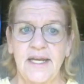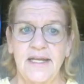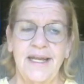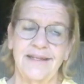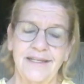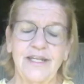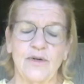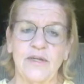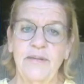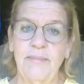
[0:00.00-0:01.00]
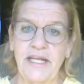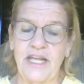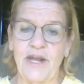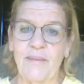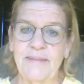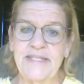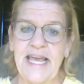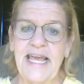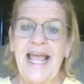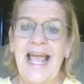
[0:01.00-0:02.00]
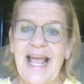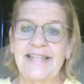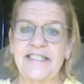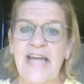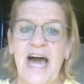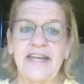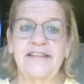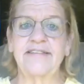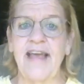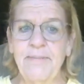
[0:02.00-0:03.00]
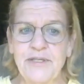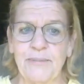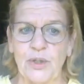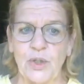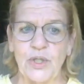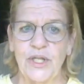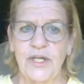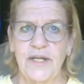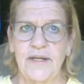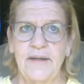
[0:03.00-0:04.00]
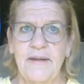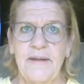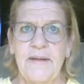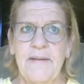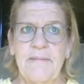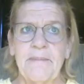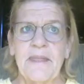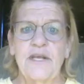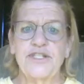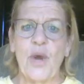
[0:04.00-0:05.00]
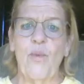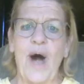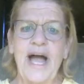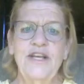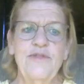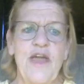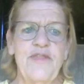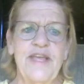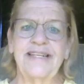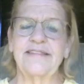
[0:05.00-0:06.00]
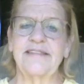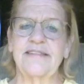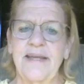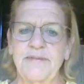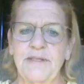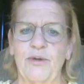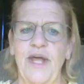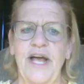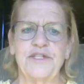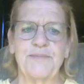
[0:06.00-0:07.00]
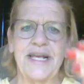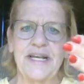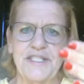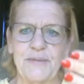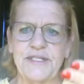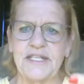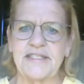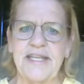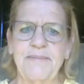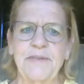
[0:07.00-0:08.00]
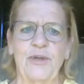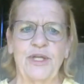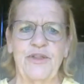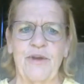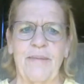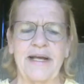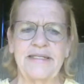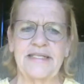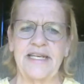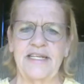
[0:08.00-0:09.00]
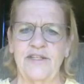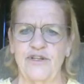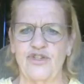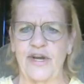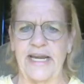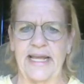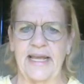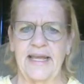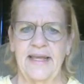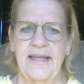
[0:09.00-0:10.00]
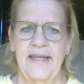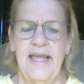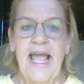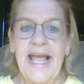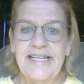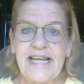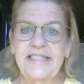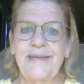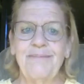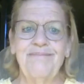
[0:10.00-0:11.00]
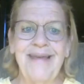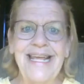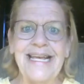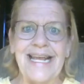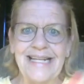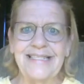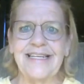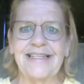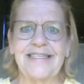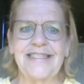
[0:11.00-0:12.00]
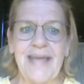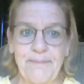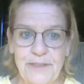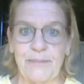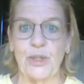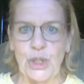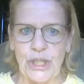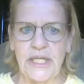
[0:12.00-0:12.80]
Not literally, but you know what I'm saying? It's not acceptable. So why do they think it's acceptable to us? Because it was acceptable in their mindset and in their training. It doesn't mean it's acceptable.